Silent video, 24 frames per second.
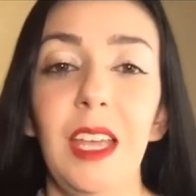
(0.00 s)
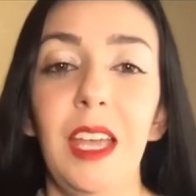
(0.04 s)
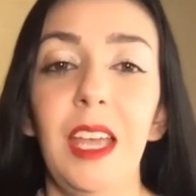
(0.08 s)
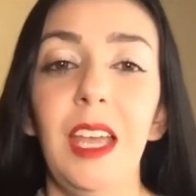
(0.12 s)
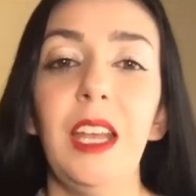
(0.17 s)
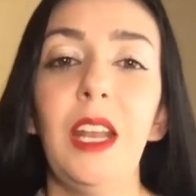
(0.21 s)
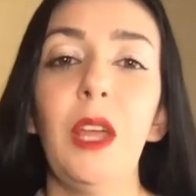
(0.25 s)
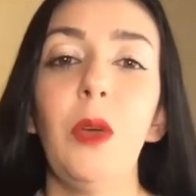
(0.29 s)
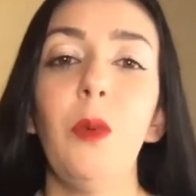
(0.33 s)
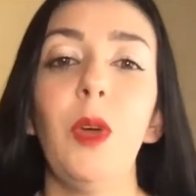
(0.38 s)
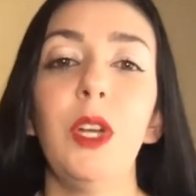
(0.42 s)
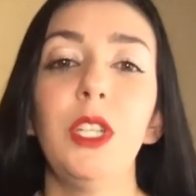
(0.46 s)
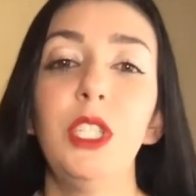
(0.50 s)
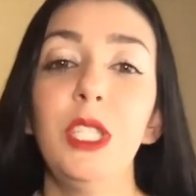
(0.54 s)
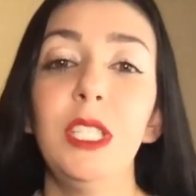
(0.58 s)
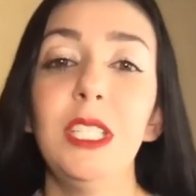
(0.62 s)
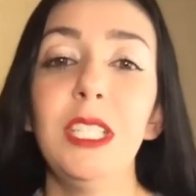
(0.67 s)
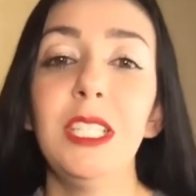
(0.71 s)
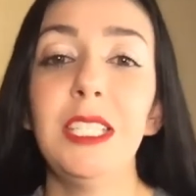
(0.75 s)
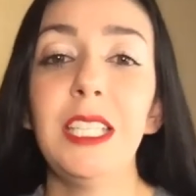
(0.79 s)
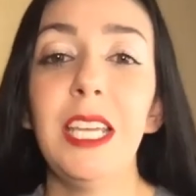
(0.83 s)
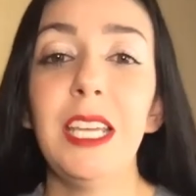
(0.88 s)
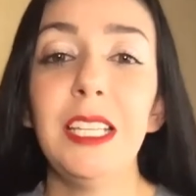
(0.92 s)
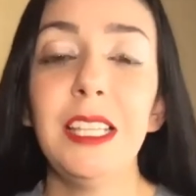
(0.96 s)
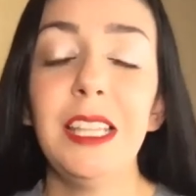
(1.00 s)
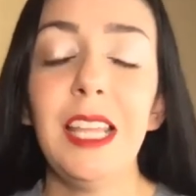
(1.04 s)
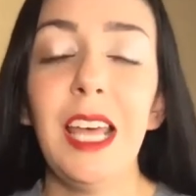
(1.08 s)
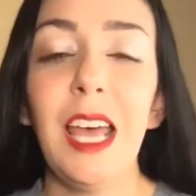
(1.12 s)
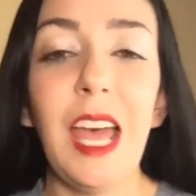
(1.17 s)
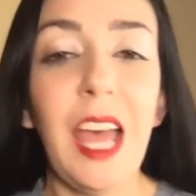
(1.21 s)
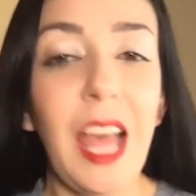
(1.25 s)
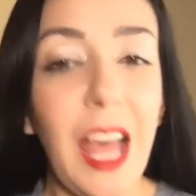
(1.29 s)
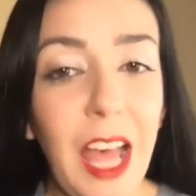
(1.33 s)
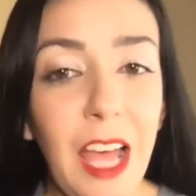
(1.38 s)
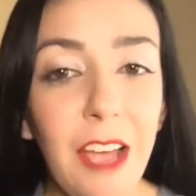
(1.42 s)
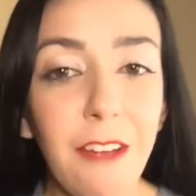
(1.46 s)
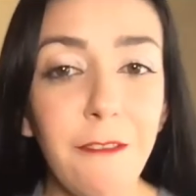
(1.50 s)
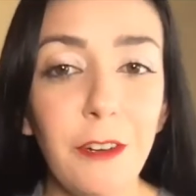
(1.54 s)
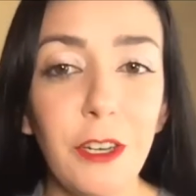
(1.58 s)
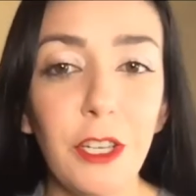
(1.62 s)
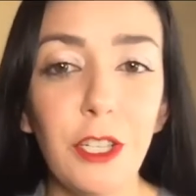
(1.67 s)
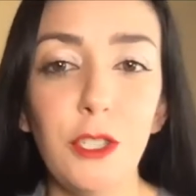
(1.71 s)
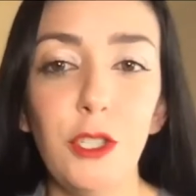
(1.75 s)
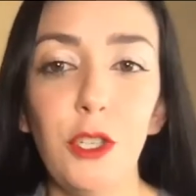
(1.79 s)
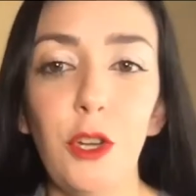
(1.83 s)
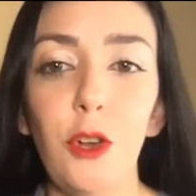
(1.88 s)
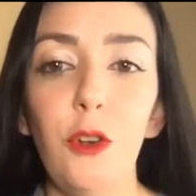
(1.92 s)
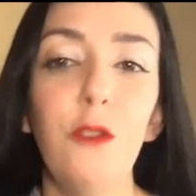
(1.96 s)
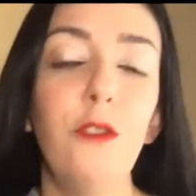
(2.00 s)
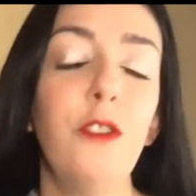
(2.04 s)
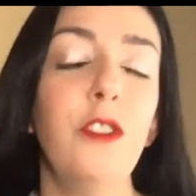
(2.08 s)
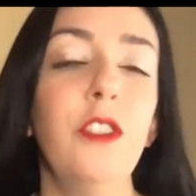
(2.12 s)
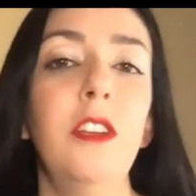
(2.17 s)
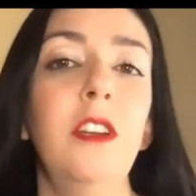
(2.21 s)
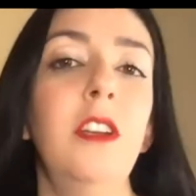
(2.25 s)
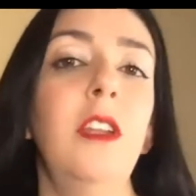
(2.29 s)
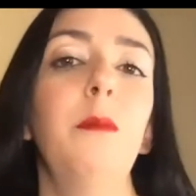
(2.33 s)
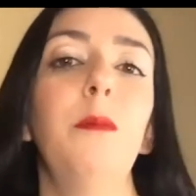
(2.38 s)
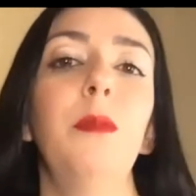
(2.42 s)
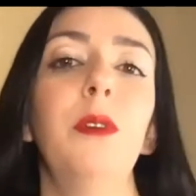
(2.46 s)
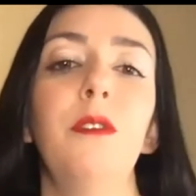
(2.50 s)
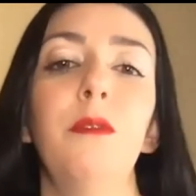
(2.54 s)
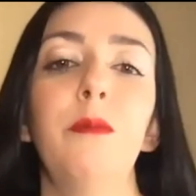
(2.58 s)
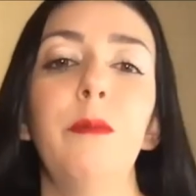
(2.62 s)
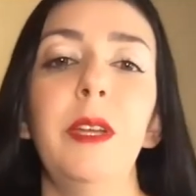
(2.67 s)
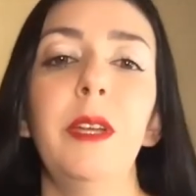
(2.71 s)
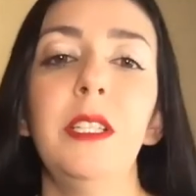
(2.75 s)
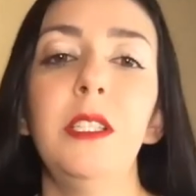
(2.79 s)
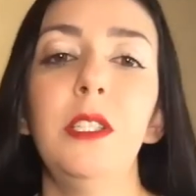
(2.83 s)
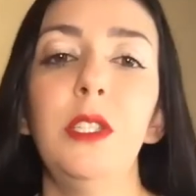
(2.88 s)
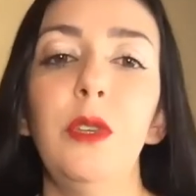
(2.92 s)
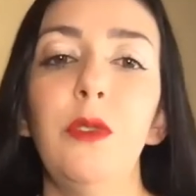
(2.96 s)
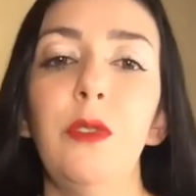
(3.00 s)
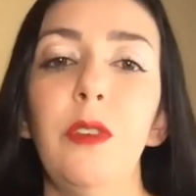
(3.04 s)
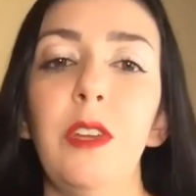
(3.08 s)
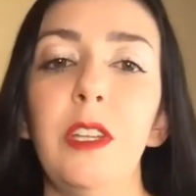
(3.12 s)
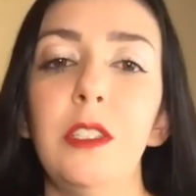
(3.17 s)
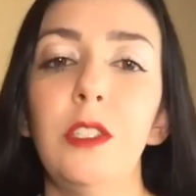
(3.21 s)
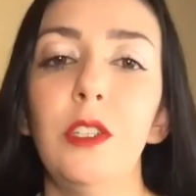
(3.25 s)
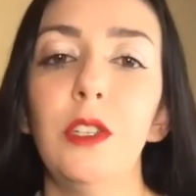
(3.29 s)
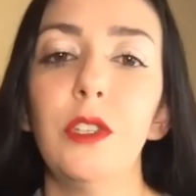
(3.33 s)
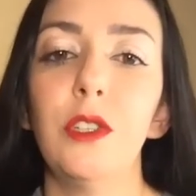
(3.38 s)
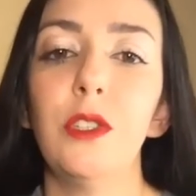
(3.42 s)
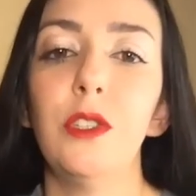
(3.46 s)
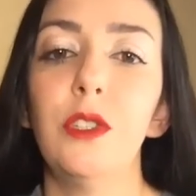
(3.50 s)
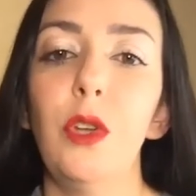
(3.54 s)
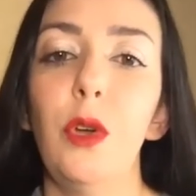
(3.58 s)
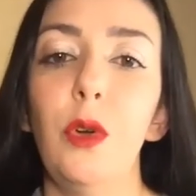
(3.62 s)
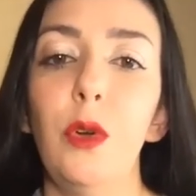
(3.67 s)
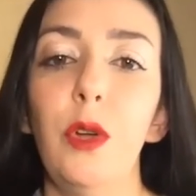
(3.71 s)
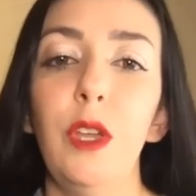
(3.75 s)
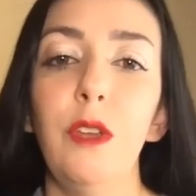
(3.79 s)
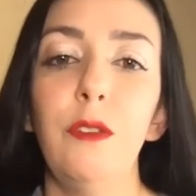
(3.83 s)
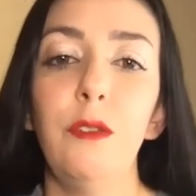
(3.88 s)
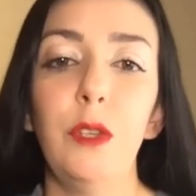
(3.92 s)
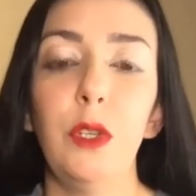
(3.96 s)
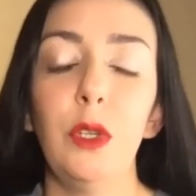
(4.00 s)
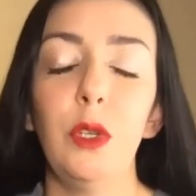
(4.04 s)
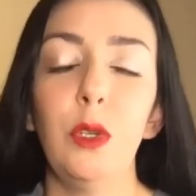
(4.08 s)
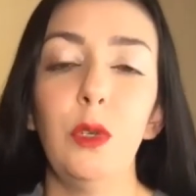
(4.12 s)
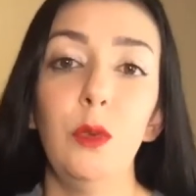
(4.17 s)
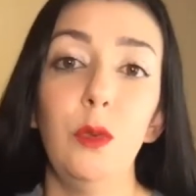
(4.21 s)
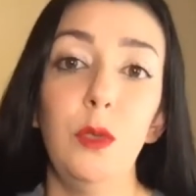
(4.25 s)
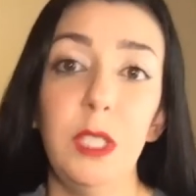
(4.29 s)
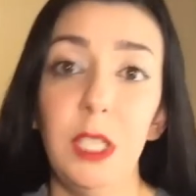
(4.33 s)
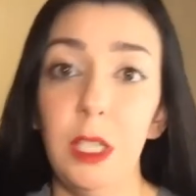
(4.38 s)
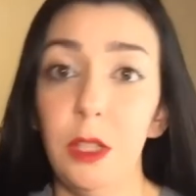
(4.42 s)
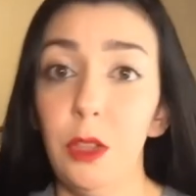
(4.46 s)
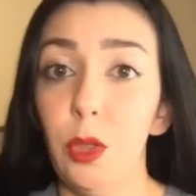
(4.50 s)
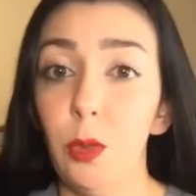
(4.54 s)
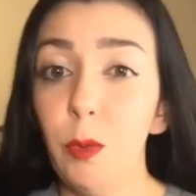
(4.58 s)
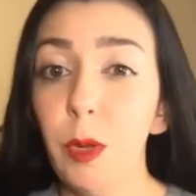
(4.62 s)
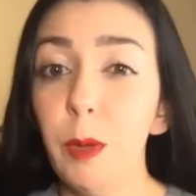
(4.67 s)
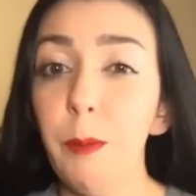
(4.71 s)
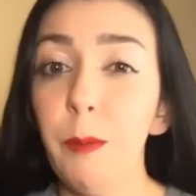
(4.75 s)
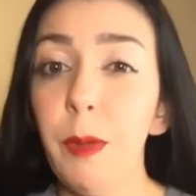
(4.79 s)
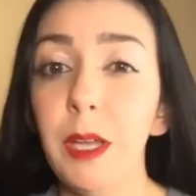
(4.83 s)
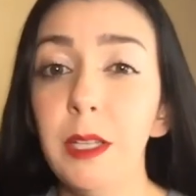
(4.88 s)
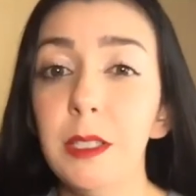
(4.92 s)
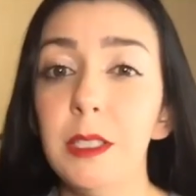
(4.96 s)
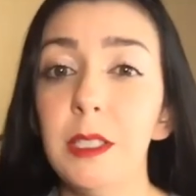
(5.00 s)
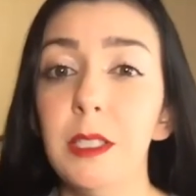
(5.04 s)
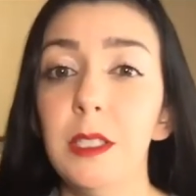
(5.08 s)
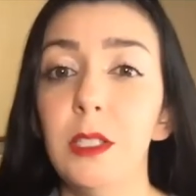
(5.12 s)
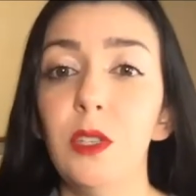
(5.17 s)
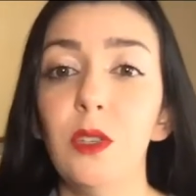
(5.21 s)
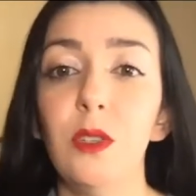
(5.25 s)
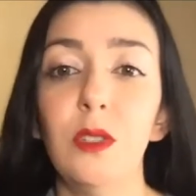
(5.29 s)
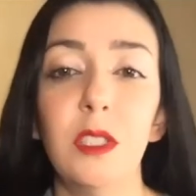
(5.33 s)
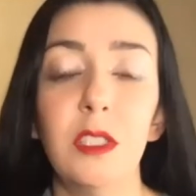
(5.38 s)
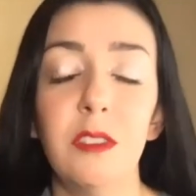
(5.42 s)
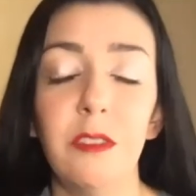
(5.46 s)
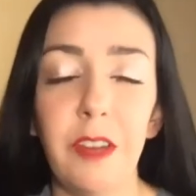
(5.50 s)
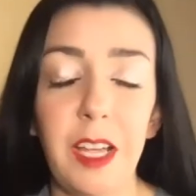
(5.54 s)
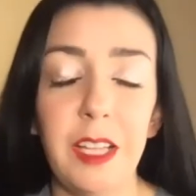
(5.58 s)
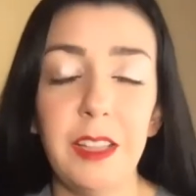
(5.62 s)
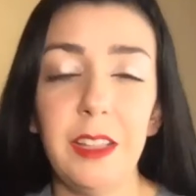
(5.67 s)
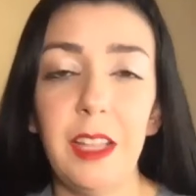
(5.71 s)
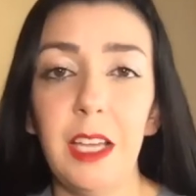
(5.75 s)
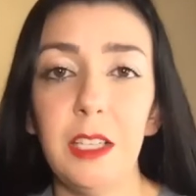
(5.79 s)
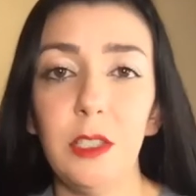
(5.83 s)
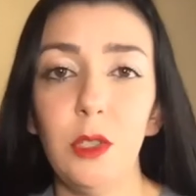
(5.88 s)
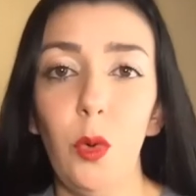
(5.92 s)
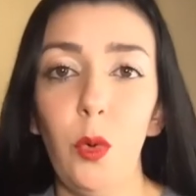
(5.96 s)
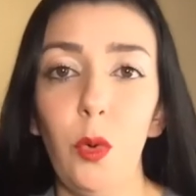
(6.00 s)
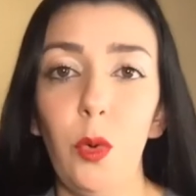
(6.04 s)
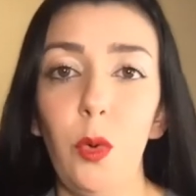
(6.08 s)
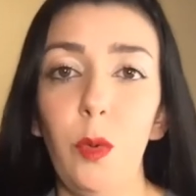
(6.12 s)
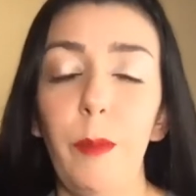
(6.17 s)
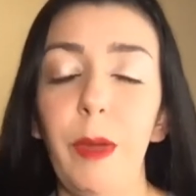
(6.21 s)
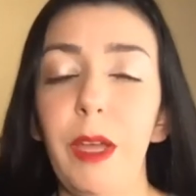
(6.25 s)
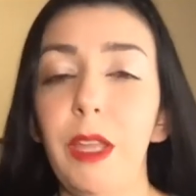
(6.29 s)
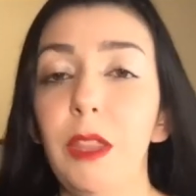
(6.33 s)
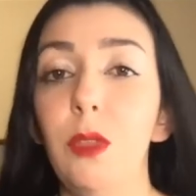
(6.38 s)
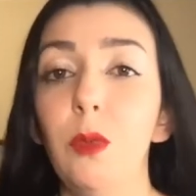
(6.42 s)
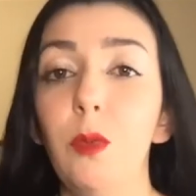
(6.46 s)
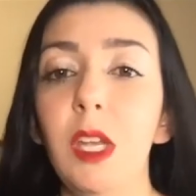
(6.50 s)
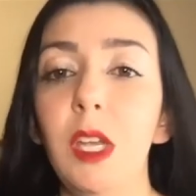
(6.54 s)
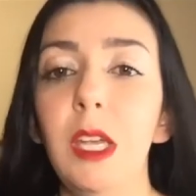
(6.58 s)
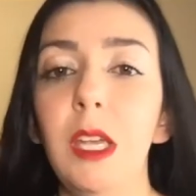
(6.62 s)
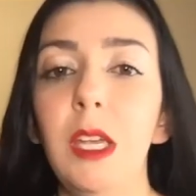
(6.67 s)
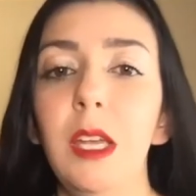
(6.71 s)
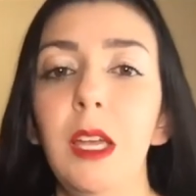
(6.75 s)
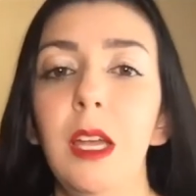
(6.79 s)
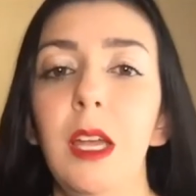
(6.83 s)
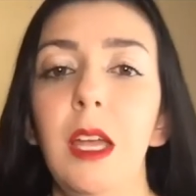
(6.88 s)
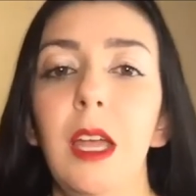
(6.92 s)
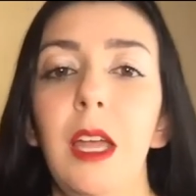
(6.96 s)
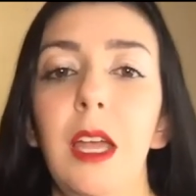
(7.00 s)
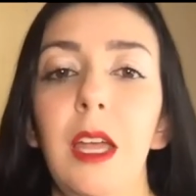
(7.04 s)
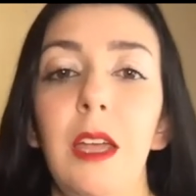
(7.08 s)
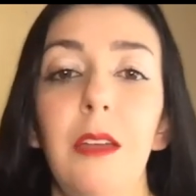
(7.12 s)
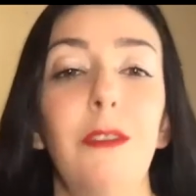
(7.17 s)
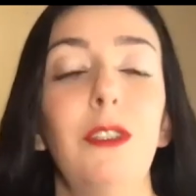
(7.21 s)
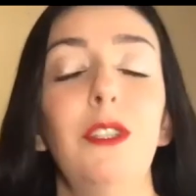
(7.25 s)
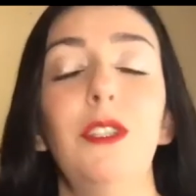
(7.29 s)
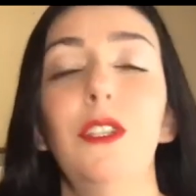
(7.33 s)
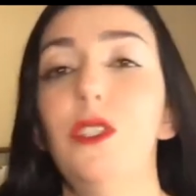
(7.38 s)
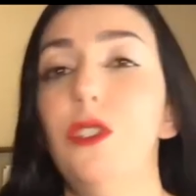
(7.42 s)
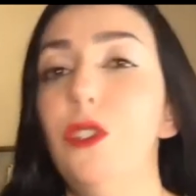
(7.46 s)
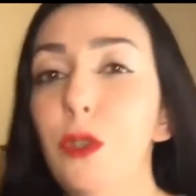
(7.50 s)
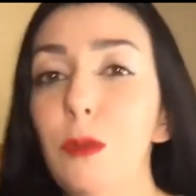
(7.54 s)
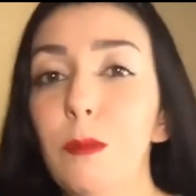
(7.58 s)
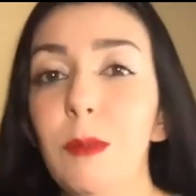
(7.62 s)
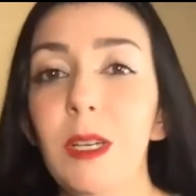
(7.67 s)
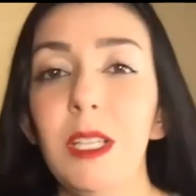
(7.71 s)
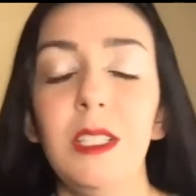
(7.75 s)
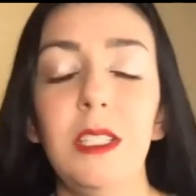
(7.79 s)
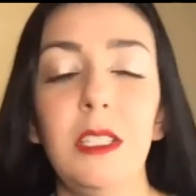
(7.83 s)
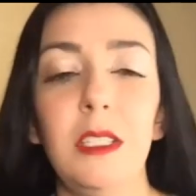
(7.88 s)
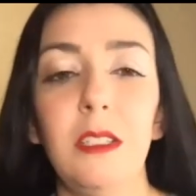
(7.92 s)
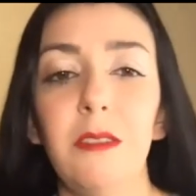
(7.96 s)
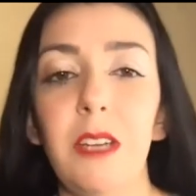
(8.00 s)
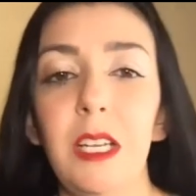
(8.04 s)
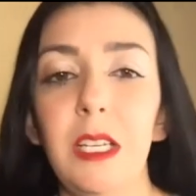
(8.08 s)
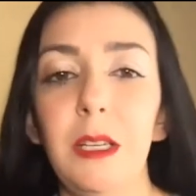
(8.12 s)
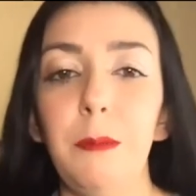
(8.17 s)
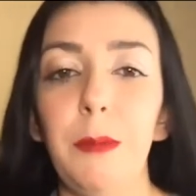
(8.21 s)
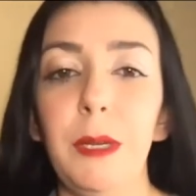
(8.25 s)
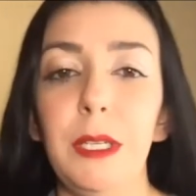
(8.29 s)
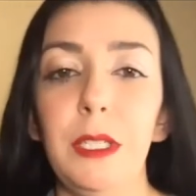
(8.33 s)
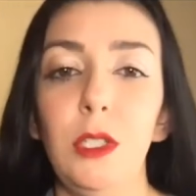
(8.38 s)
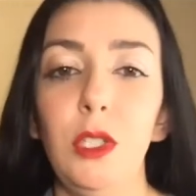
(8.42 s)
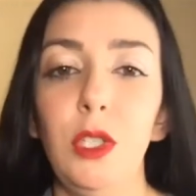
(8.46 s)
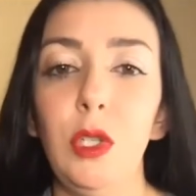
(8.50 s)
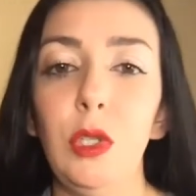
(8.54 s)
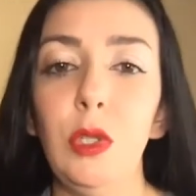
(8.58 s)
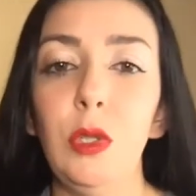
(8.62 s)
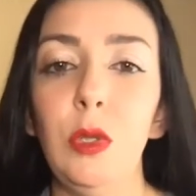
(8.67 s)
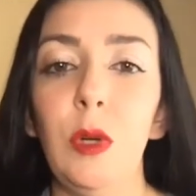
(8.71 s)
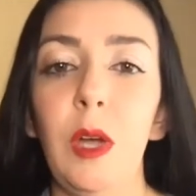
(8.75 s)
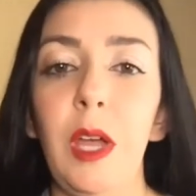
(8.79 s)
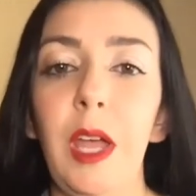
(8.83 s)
And I want you to take the average over the number of months you entered. So if you did 3 months, you'll divide that total by 3. If you did 2 months, divide it by 2.